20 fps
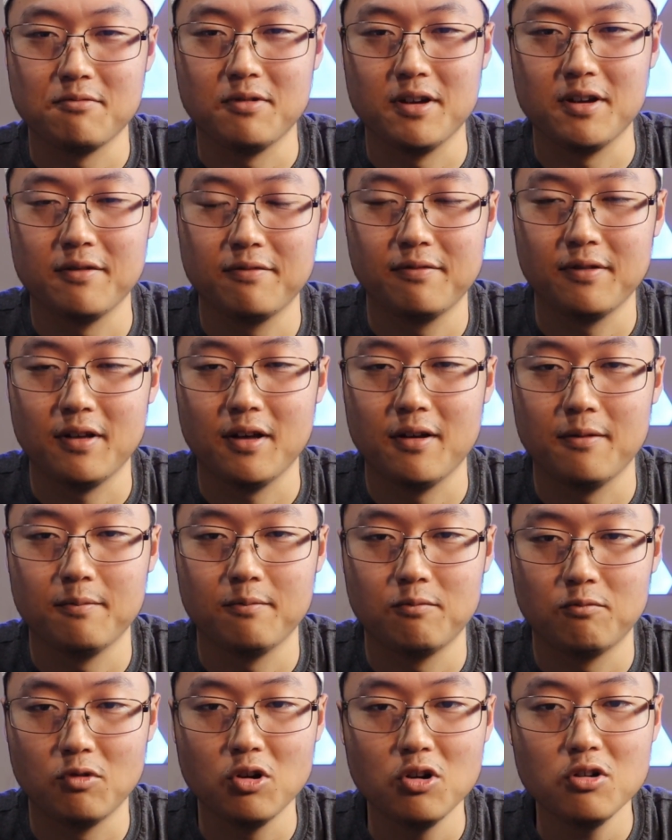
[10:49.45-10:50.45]
with
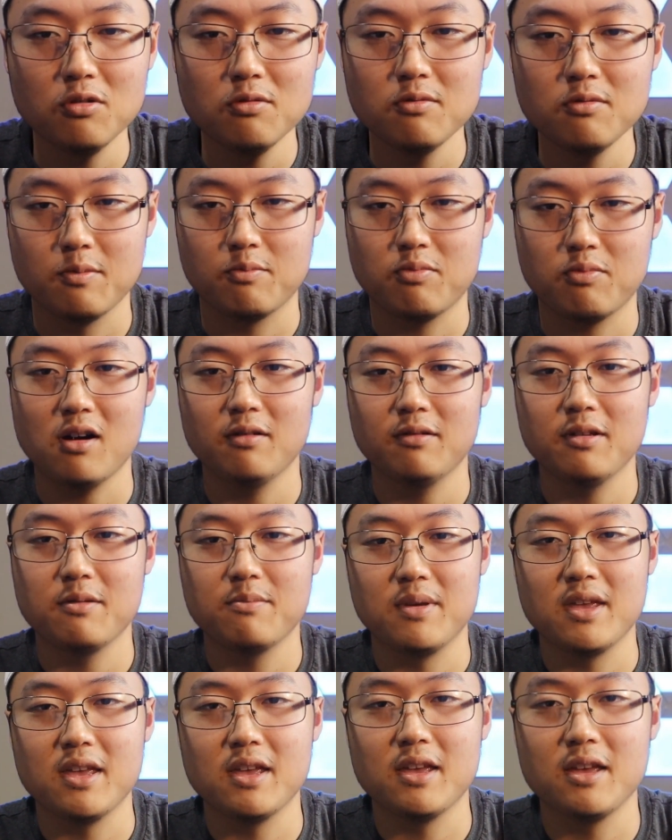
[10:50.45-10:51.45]
Rome would probably
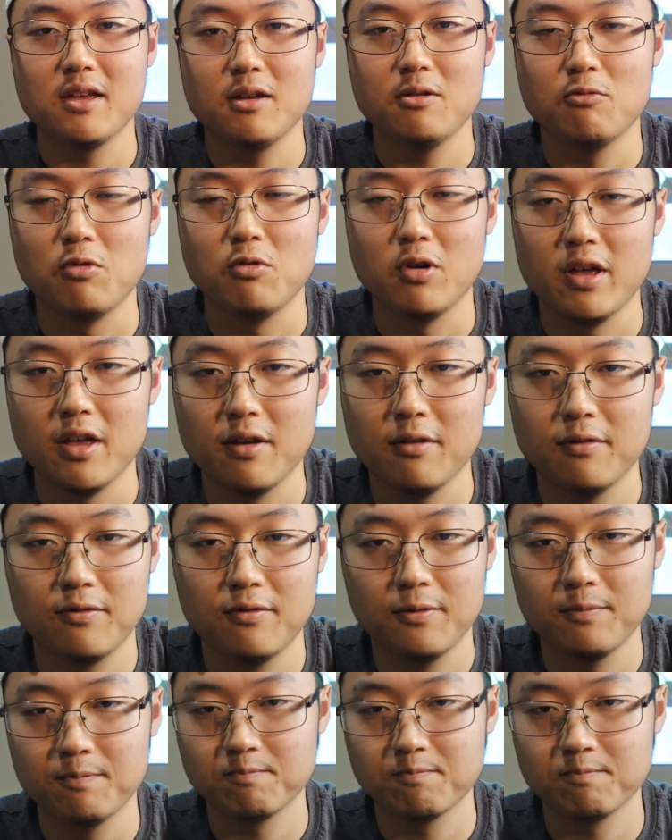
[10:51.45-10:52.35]
be with,